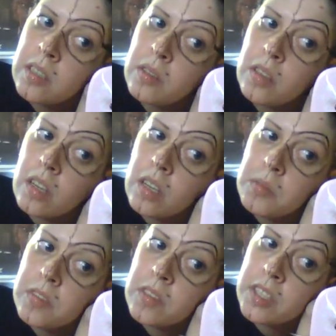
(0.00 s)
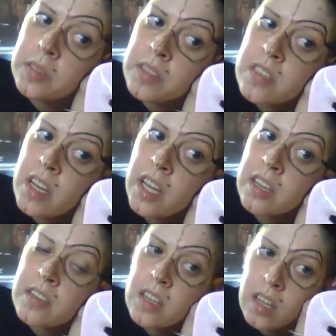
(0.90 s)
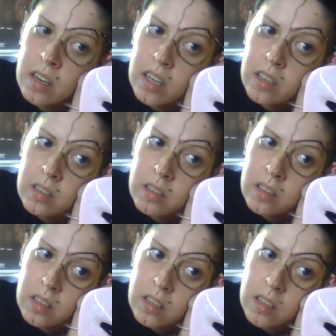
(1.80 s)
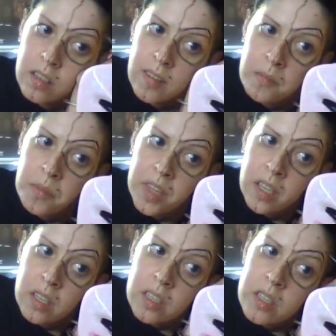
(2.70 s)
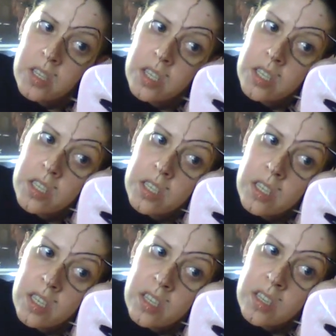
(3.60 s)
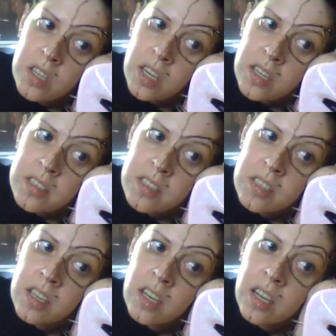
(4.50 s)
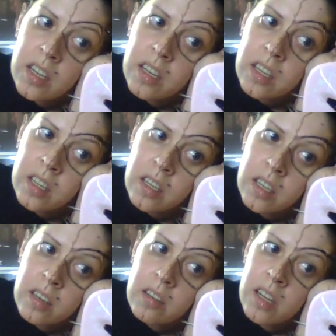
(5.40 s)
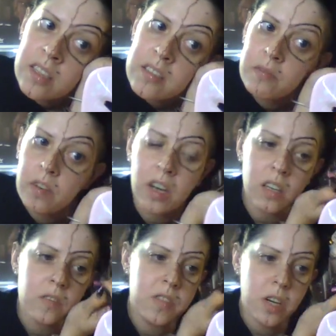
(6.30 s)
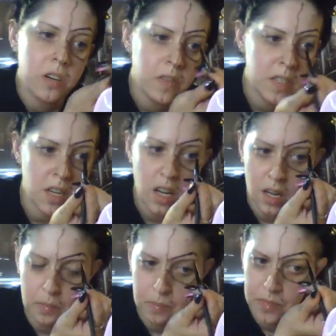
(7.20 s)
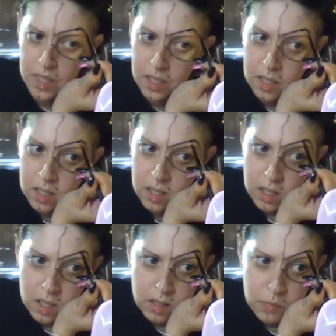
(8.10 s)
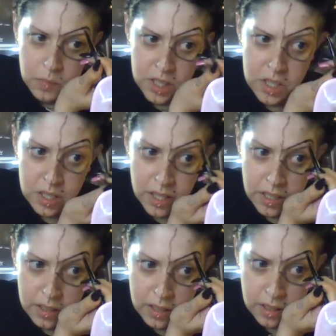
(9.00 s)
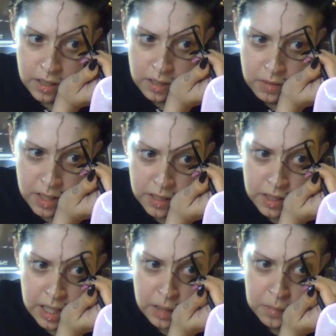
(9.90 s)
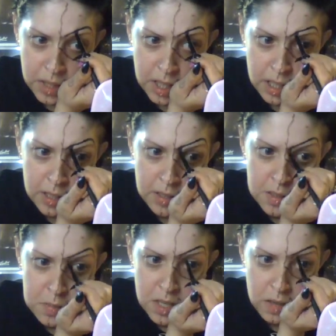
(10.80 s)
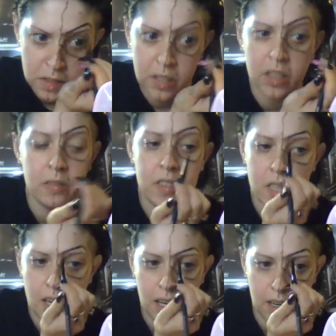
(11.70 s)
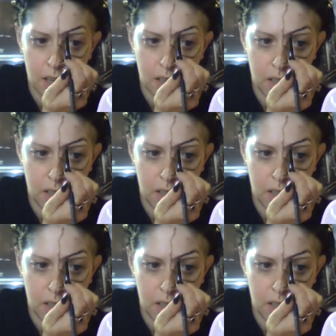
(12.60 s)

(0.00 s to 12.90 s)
Long before she was an anti-hero. She just kind of, has evolved over time. Much like a lot of other comic book characters we know and love today.